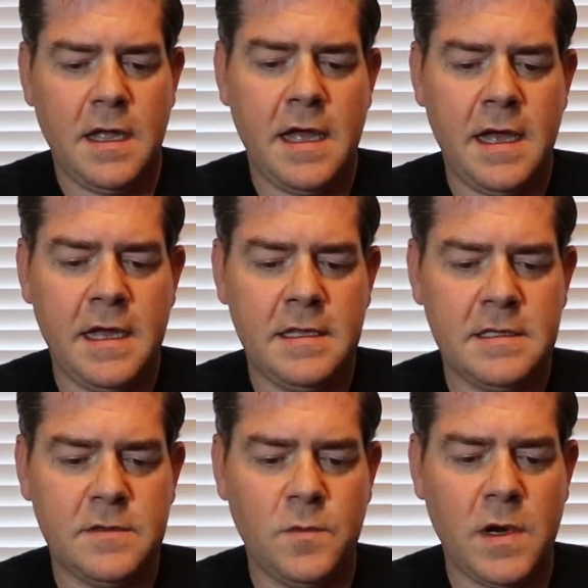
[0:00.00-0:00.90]

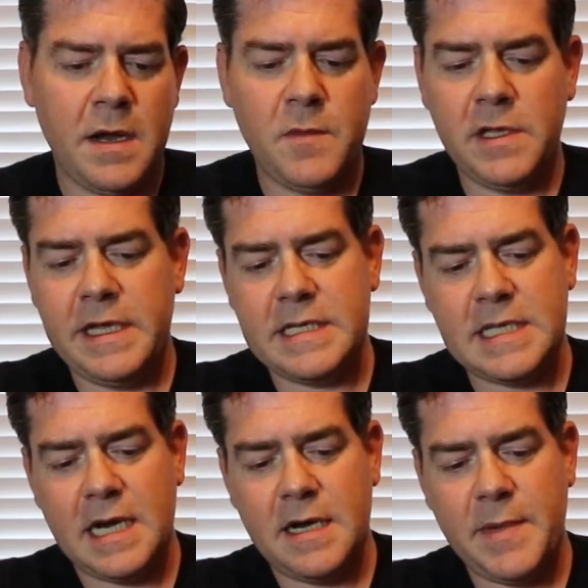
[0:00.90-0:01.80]
And what I'm really
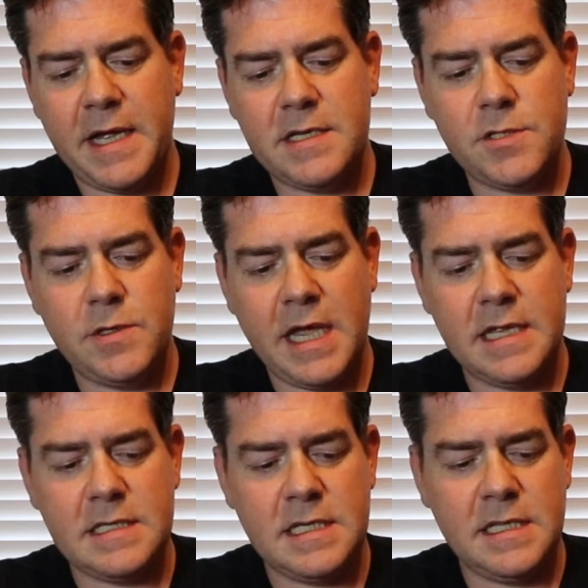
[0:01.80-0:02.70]
excited about is you
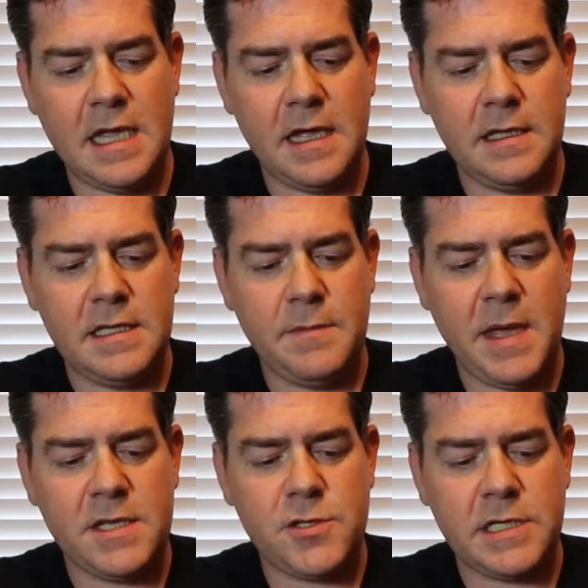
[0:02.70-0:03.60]
can see the LED
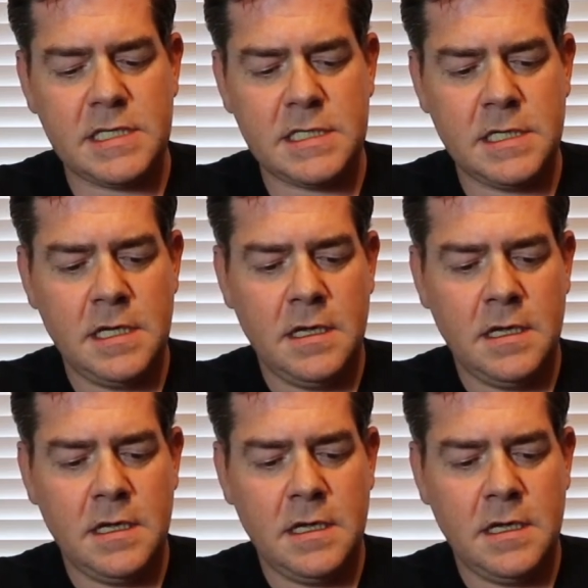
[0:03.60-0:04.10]
matrix